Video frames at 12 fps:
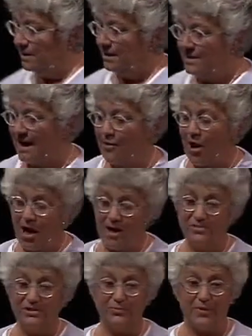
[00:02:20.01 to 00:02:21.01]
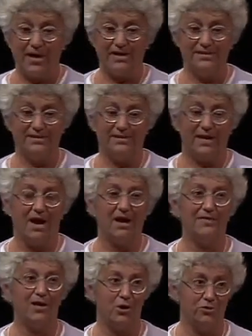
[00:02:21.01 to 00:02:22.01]
Now, I was raised on
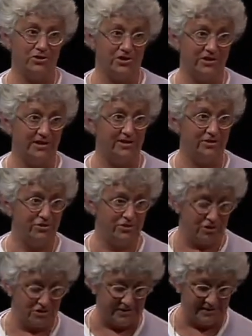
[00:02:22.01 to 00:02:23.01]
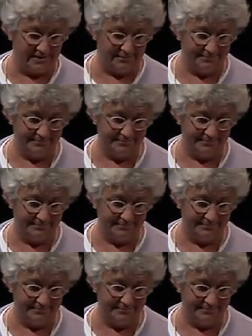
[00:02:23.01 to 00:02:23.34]
the ocean in New Jersey.